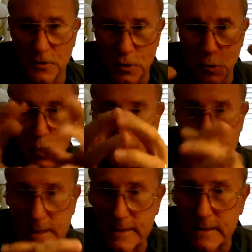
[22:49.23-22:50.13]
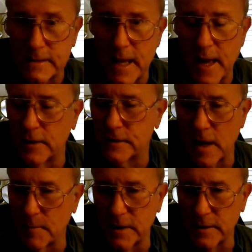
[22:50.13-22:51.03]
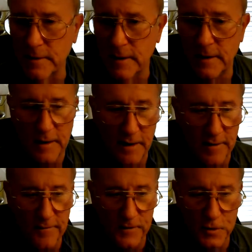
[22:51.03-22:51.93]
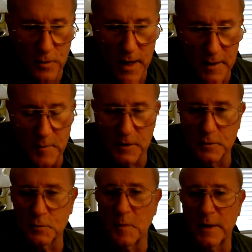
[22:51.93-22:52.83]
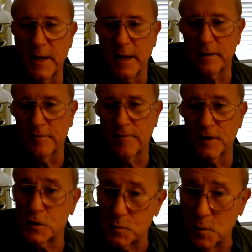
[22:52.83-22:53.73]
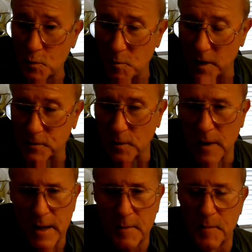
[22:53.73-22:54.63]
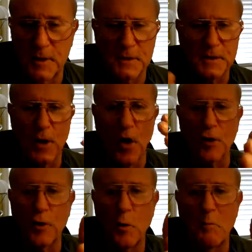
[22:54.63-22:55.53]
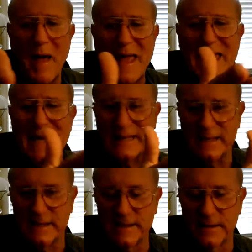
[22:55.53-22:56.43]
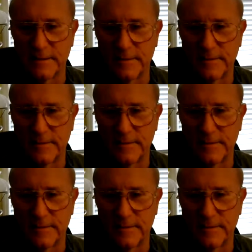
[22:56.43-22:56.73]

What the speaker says: squeezes down. It's not made of a striated muscle. It's made out of a smooth muscle because there are no bands.